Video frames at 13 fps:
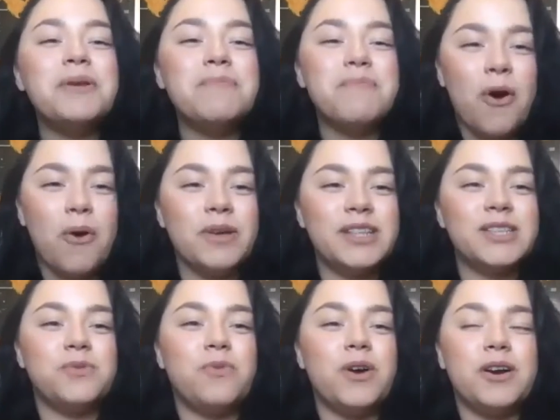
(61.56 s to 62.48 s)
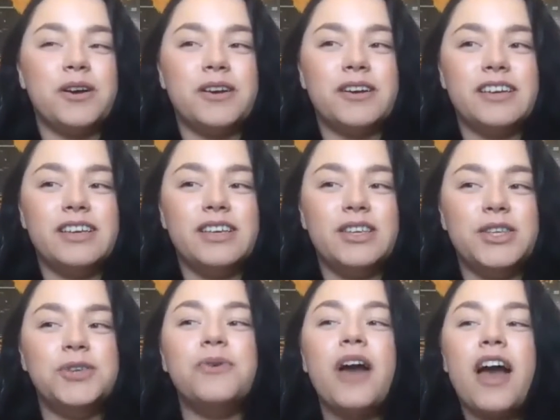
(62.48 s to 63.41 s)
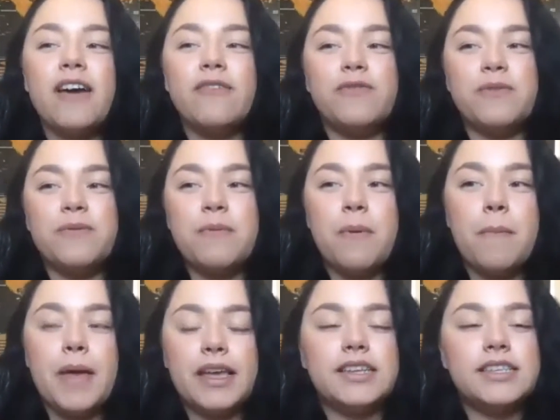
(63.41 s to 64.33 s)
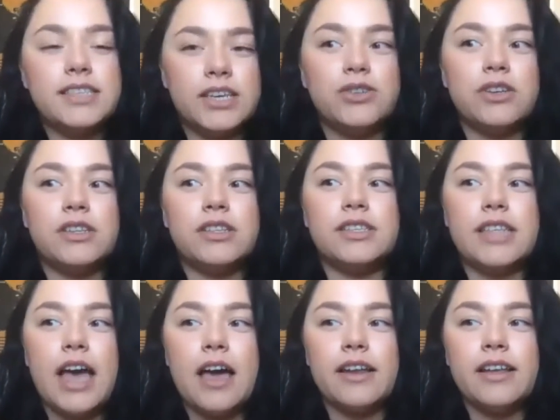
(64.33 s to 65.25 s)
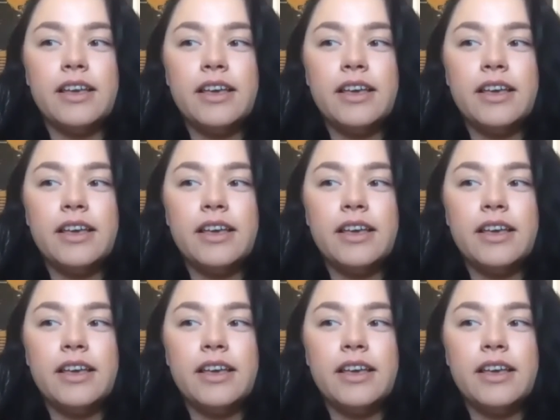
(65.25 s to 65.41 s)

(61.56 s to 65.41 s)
moments where you have made decisions that